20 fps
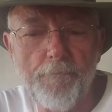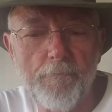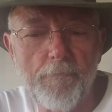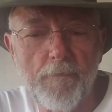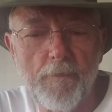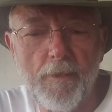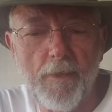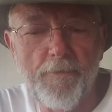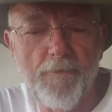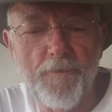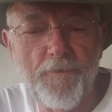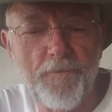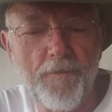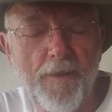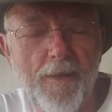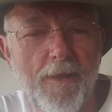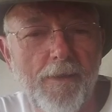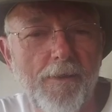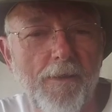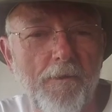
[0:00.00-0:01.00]
This
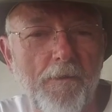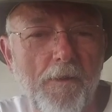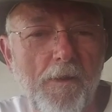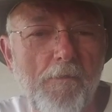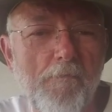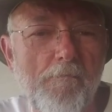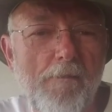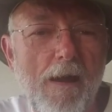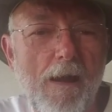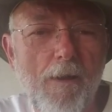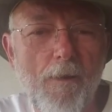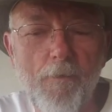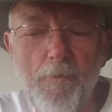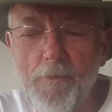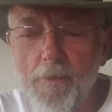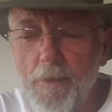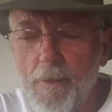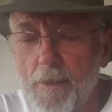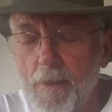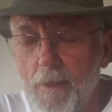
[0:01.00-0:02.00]
thing isn't going to go
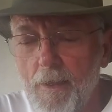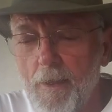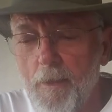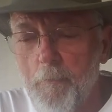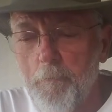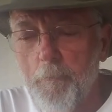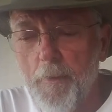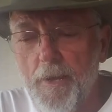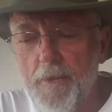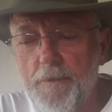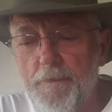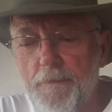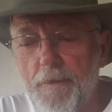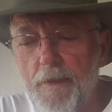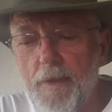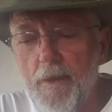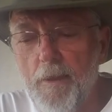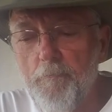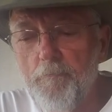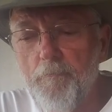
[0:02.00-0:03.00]
viral, but
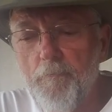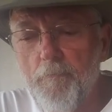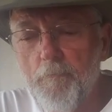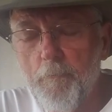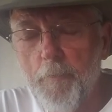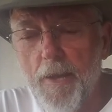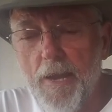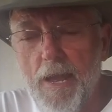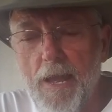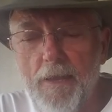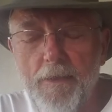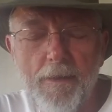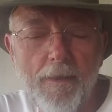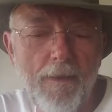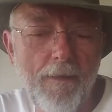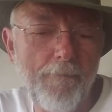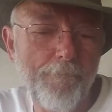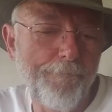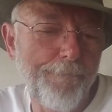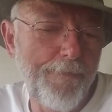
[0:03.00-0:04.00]

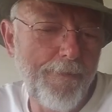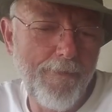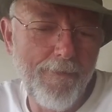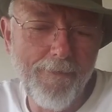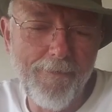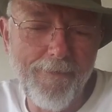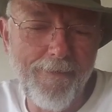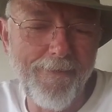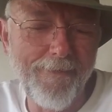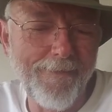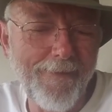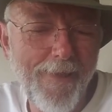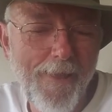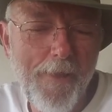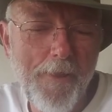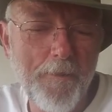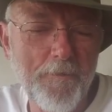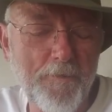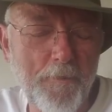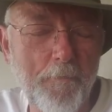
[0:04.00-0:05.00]
I
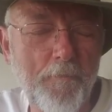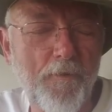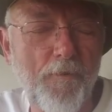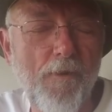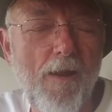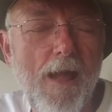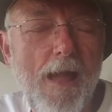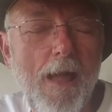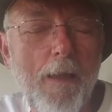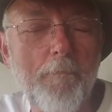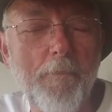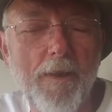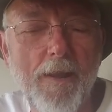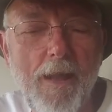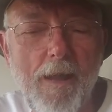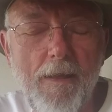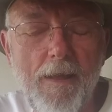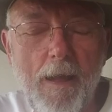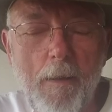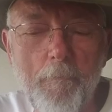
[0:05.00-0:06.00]
subscribe, and
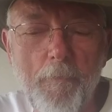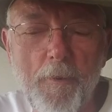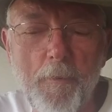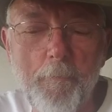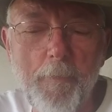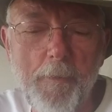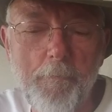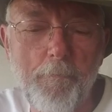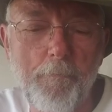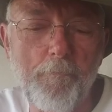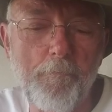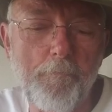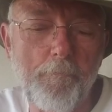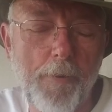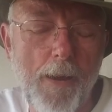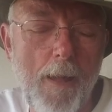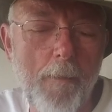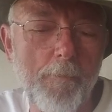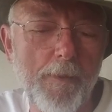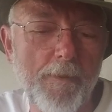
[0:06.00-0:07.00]
I'm going to be
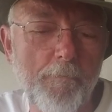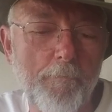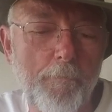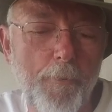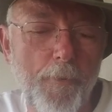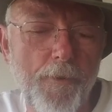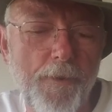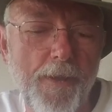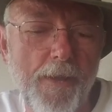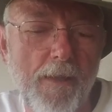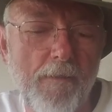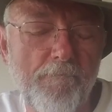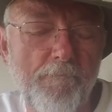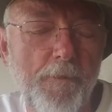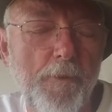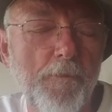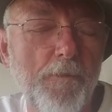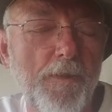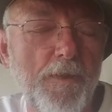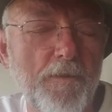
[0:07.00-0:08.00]
probably putting a
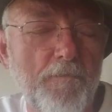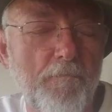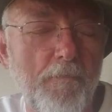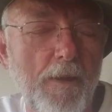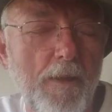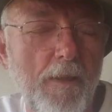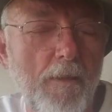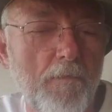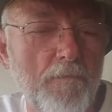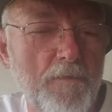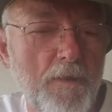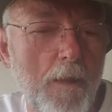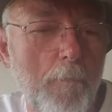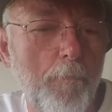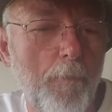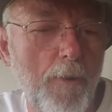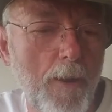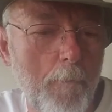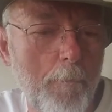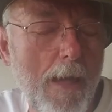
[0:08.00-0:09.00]
few of these videos
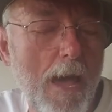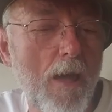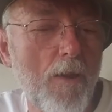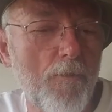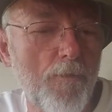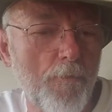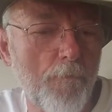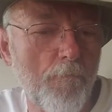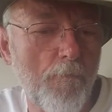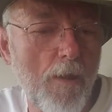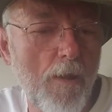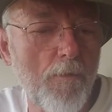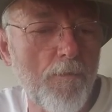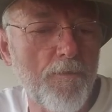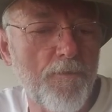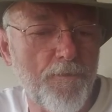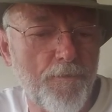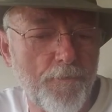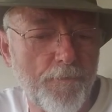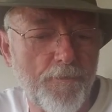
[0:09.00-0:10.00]
up when I'm out on the
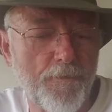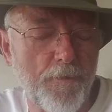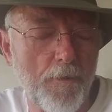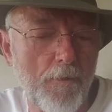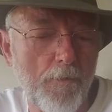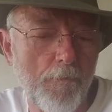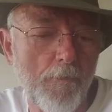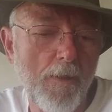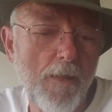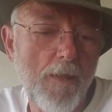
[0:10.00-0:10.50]
roads, so